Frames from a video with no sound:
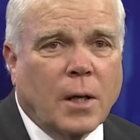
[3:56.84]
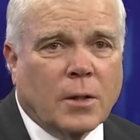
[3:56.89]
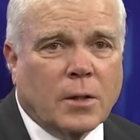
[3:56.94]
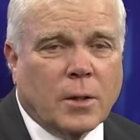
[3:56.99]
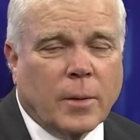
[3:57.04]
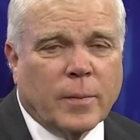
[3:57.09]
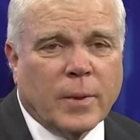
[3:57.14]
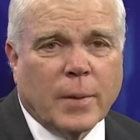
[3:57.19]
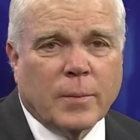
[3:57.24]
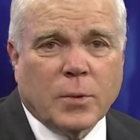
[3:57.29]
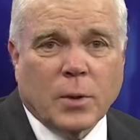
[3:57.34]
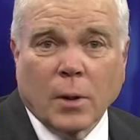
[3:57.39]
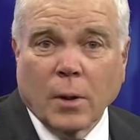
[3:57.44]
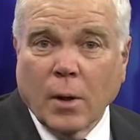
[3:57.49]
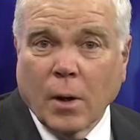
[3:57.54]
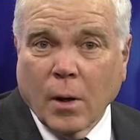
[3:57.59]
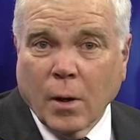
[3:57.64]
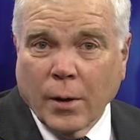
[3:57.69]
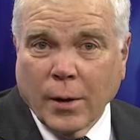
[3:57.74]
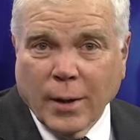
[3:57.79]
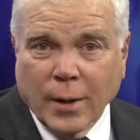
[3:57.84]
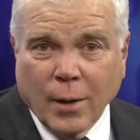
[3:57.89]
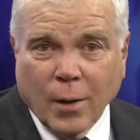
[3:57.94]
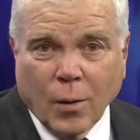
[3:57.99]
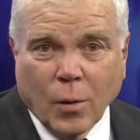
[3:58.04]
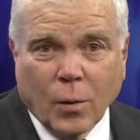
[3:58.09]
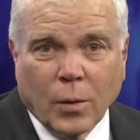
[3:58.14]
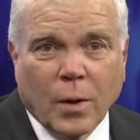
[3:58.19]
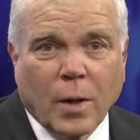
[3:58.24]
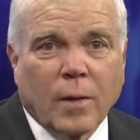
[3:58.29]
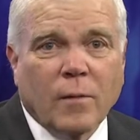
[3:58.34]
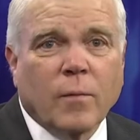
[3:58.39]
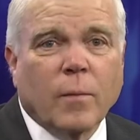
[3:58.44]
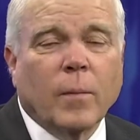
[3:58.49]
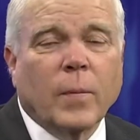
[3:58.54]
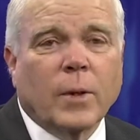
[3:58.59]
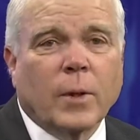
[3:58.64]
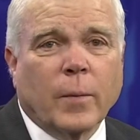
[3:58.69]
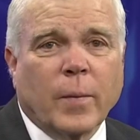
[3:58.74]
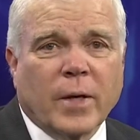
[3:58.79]
and sometimes they're a little hard to get a hold of,
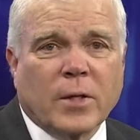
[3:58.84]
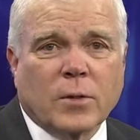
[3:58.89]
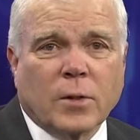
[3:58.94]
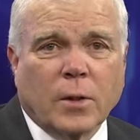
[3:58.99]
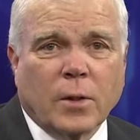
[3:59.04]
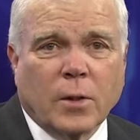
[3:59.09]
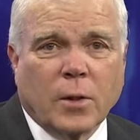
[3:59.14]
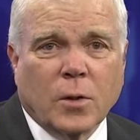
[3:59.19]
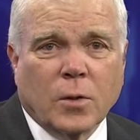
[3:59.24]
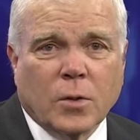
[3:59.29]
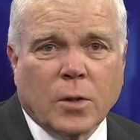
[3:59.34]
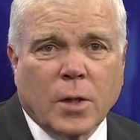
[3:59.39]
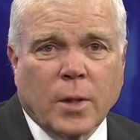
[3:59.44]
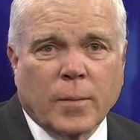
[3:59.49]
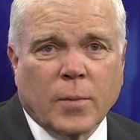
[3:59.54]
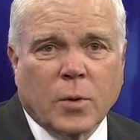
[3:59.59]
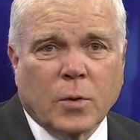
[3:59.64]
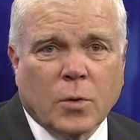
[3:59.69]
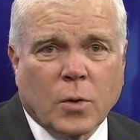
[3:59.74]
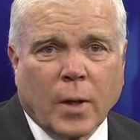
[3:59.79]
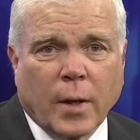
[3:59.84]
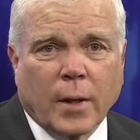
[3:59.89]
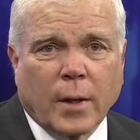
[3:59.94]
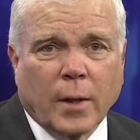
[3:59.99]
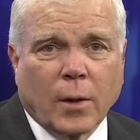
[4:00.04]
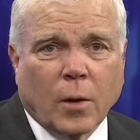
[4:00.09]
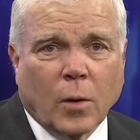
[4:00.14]
but the best thing to do is keep trying